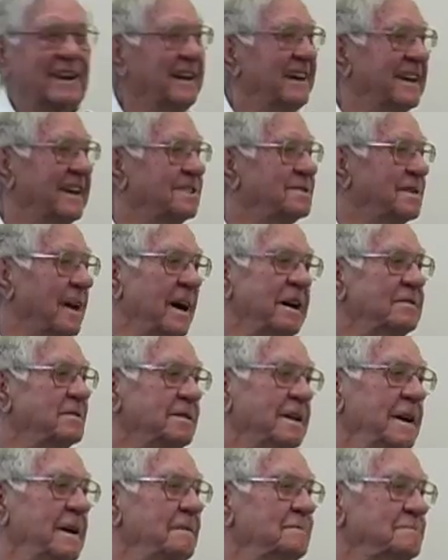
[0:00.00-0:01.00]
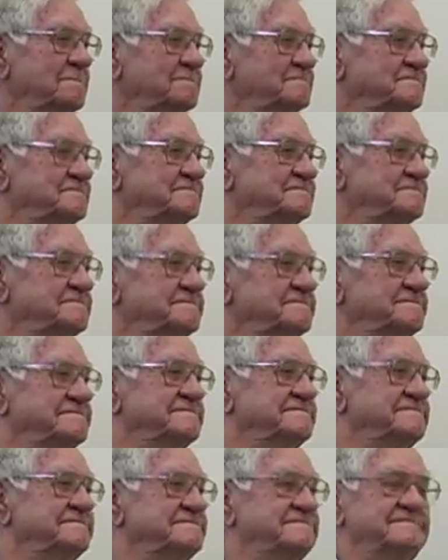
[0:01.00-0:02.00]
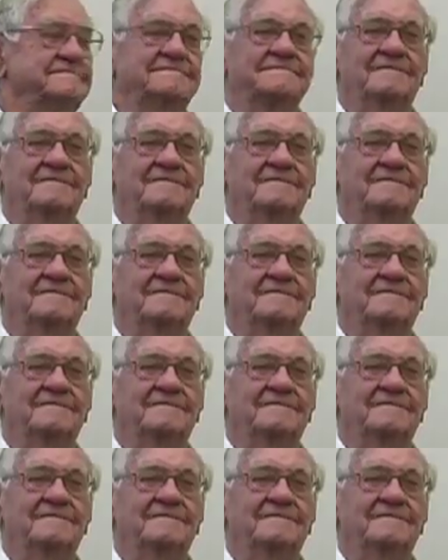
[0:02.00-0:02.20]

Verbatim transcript: It's sound asleep. Oh, wow.